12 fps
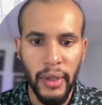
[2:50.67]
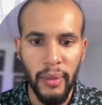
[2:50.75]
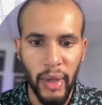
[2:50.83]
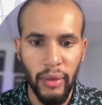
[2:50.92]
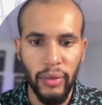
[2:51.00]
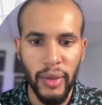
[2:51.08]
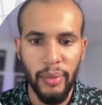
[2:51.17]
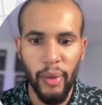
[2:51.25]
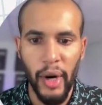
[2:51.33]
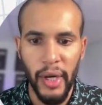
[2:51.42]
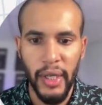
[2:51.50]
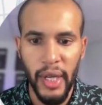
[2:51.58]
the Buttonwood
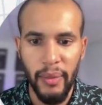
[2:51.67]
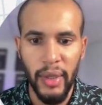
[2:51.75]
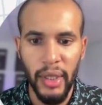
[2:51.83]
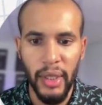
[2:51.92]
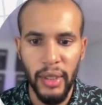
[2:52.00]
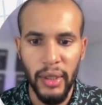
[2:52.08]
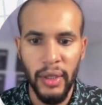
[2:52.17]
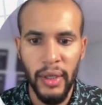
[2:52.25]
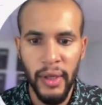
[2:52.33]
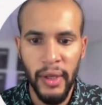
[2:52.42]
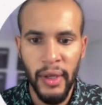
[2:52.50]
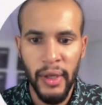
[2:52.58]
Park neighborhood.
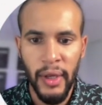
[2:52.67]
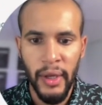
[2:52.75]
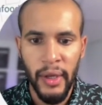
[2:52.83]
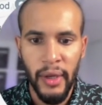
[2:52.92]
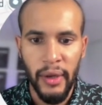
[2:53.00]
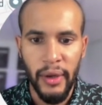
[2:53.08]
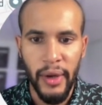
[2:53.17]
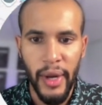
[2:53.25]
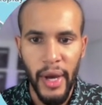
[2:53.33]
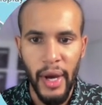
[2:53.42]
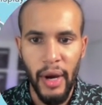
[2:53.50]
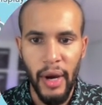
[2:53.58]

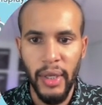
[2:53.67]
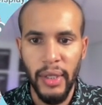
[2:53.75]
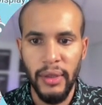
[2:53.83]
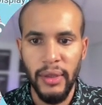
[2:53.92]
Now,